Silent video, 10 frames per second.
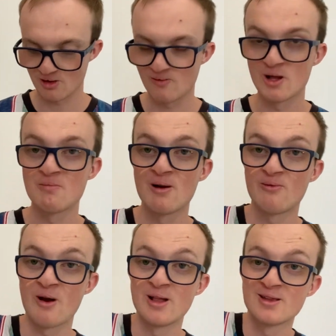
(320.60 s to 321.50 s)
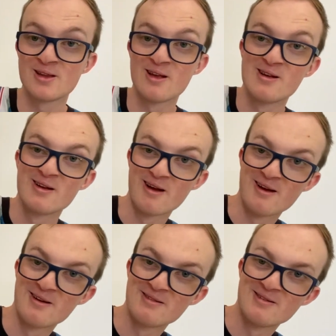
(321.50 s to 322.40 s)
off one of my friends,
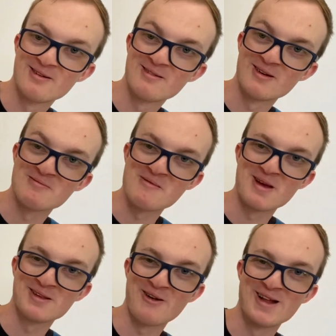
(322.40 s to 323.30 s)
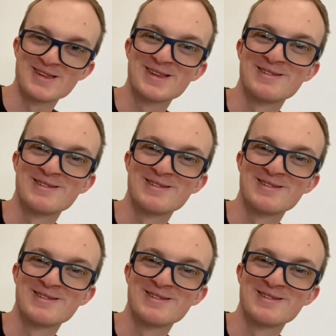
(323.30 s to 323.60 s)
one of my best friends.